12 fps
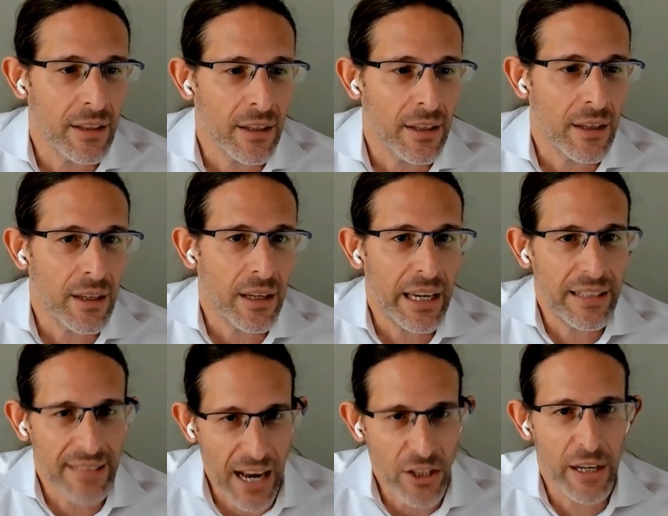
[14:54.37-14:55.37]
is
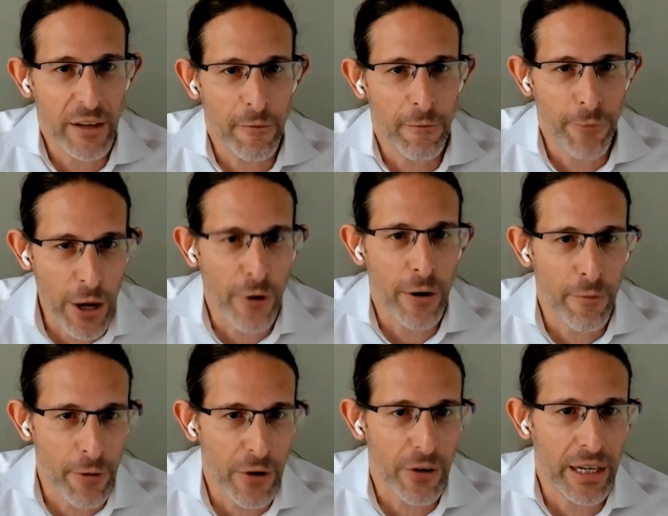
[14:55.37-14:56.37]
actually very,
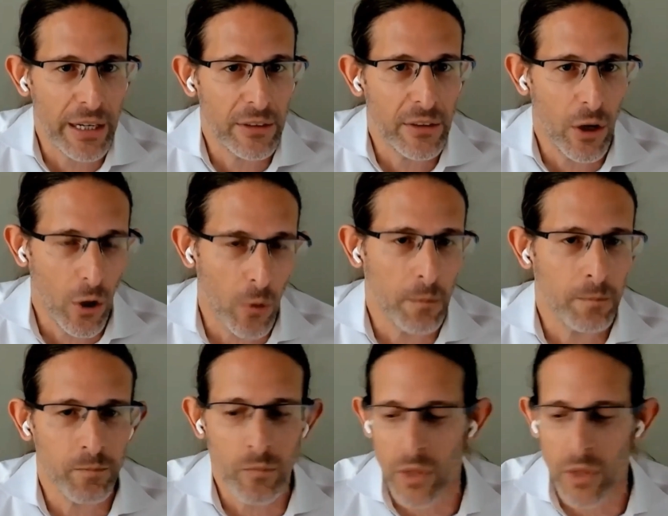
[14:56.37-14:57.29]
very low.